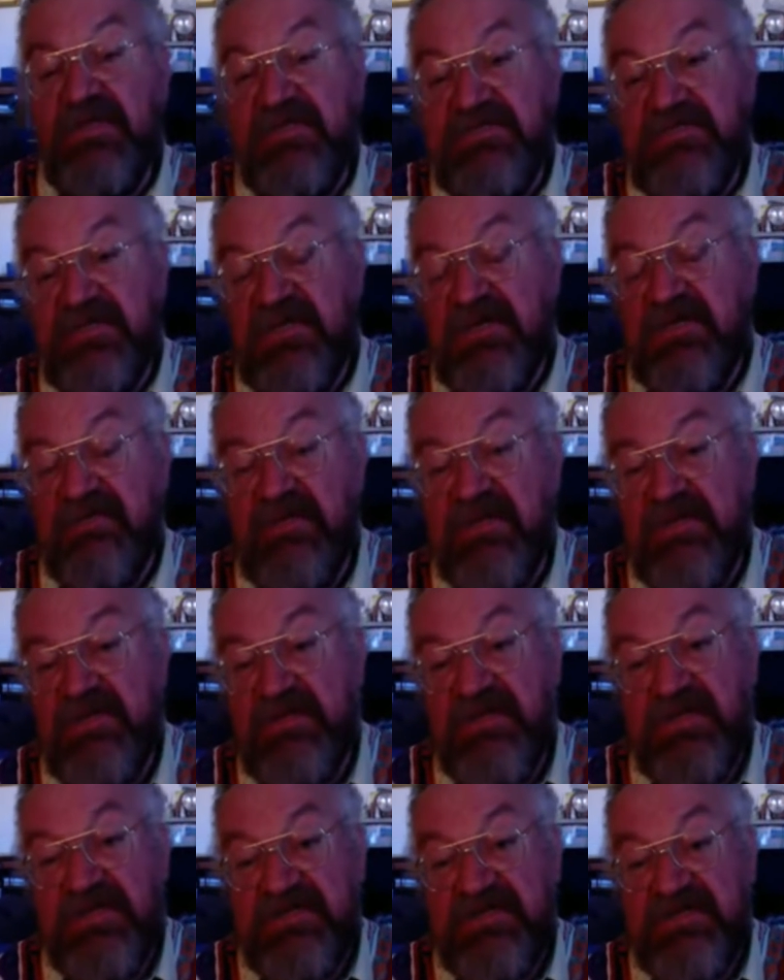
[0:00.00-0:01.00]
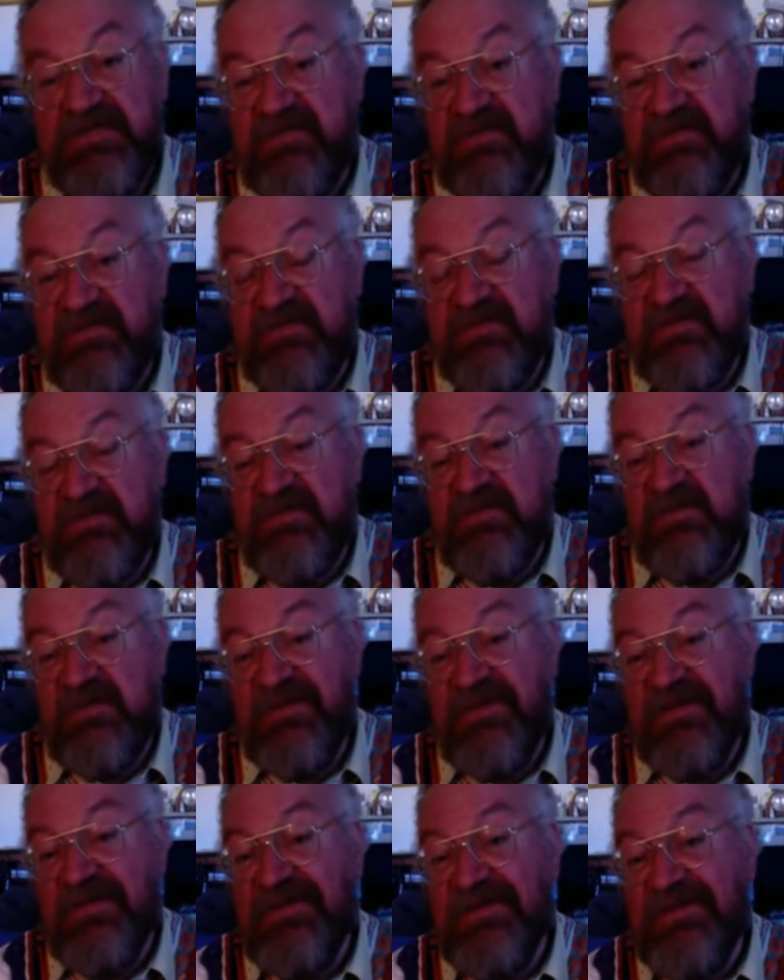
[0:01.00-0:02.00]
have the two.
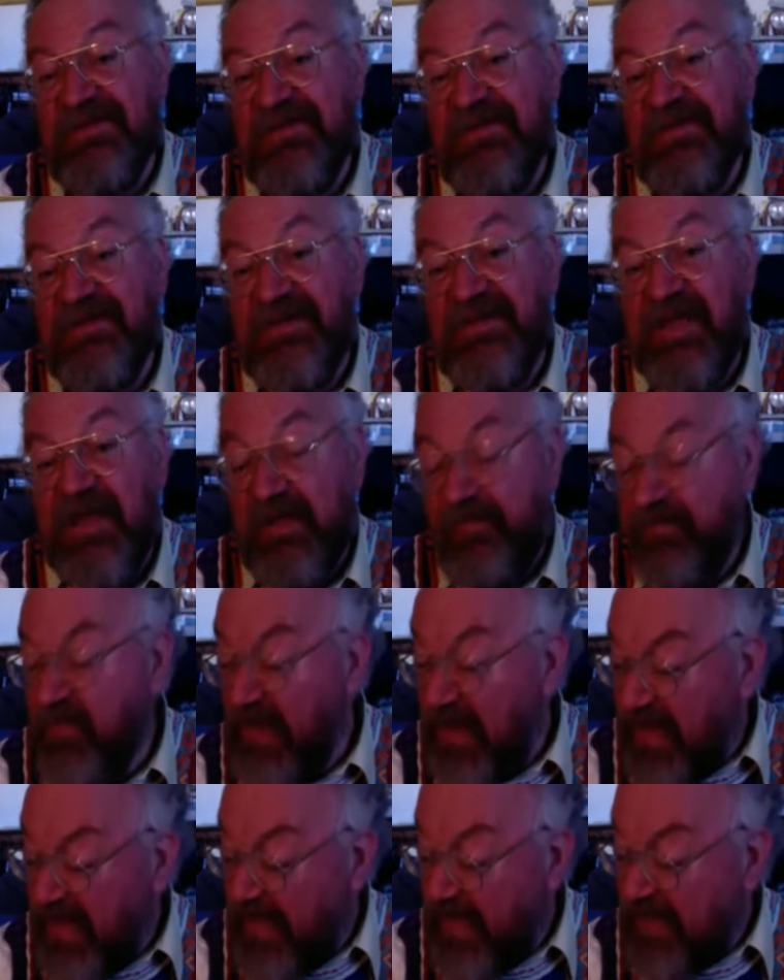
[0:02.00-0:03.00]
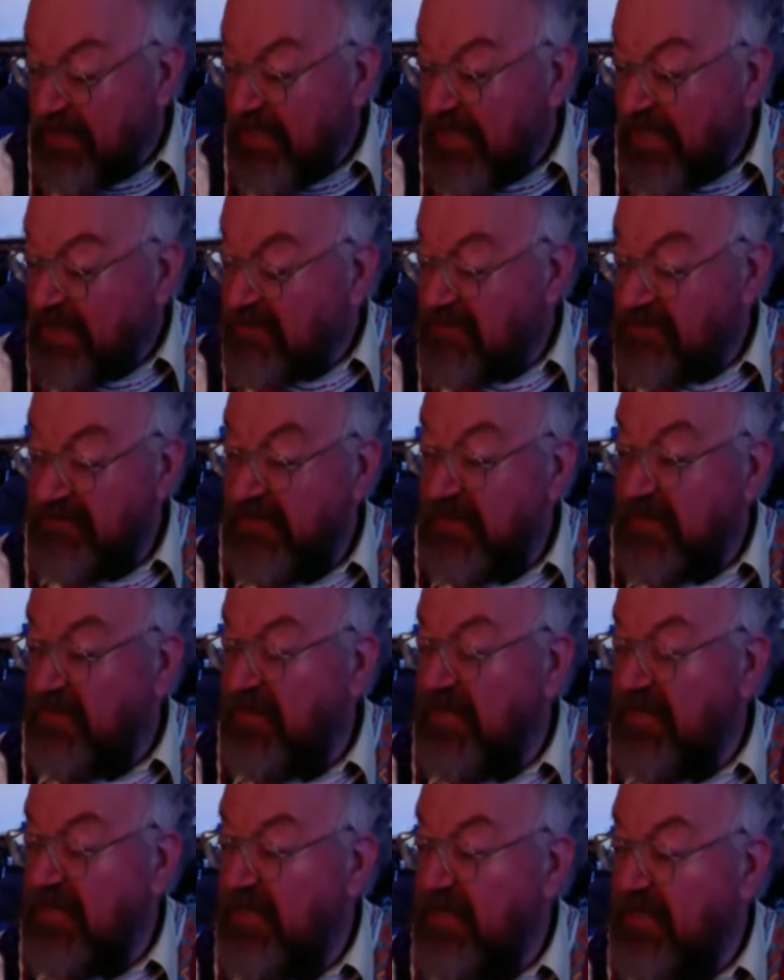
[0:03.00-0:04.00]
As for
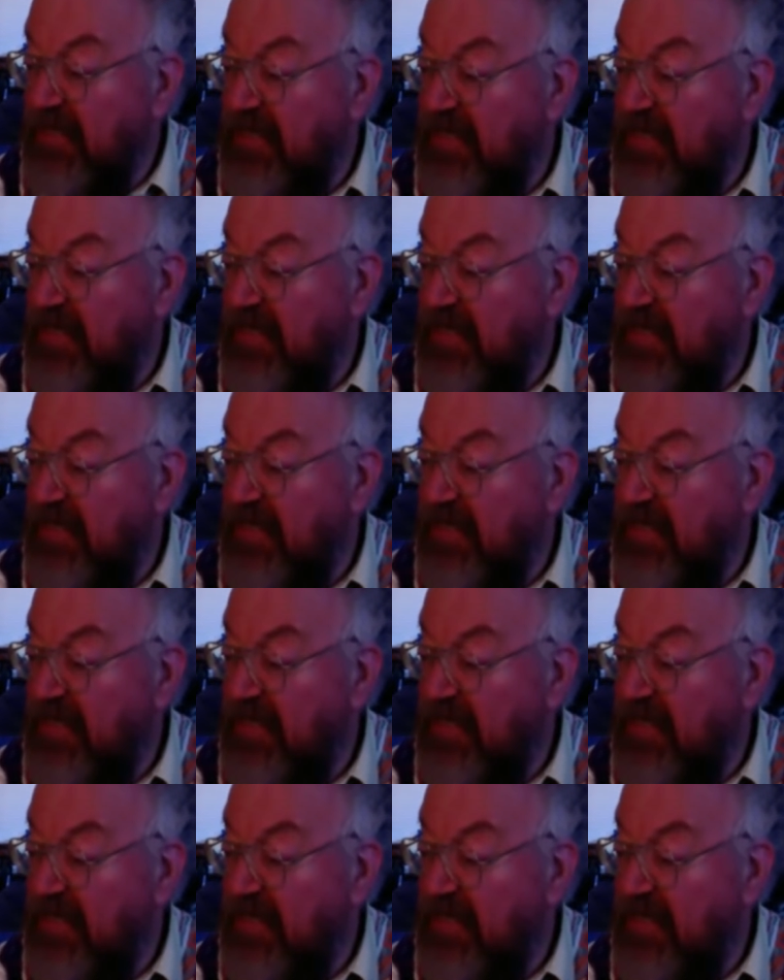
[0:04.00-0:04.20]
Greek,